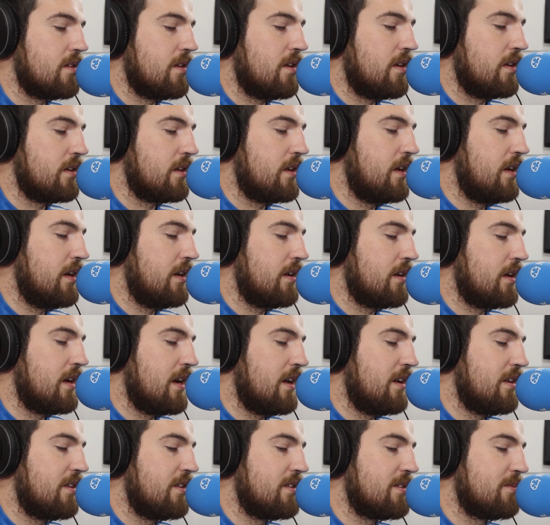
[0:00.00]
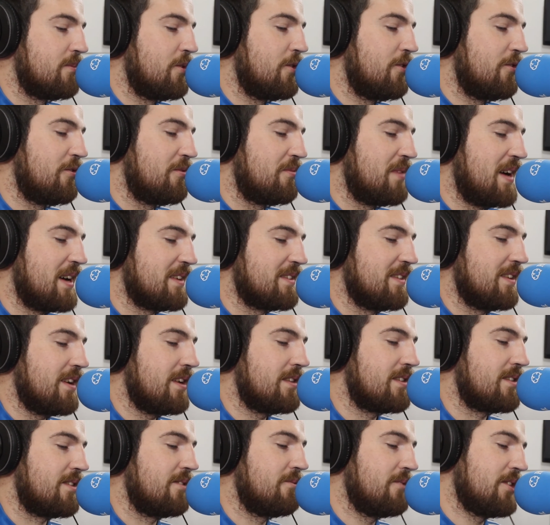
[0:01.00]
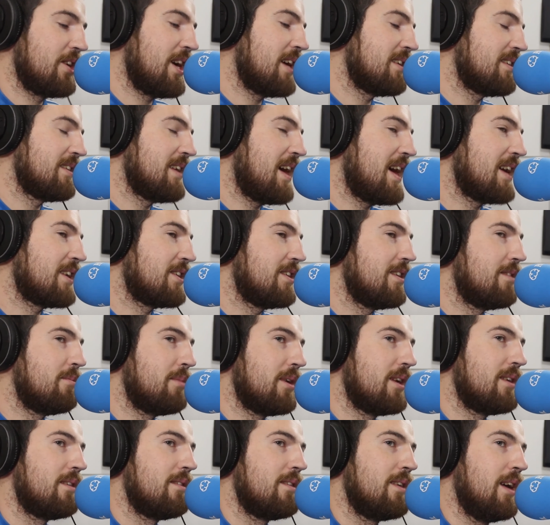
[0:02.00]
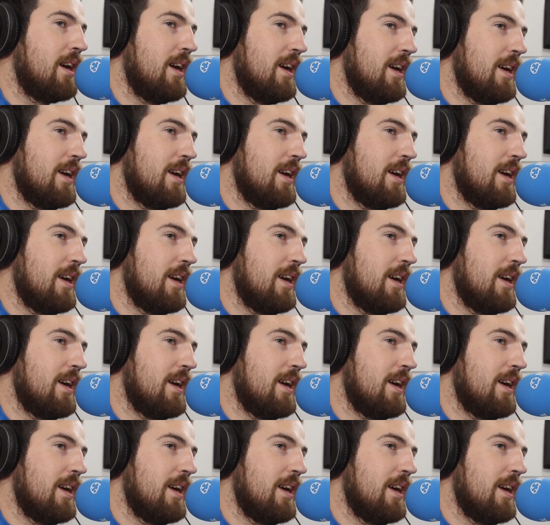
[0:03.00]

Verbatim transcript: on Cian Kelleher's move back to Leinster, which hasn't actually been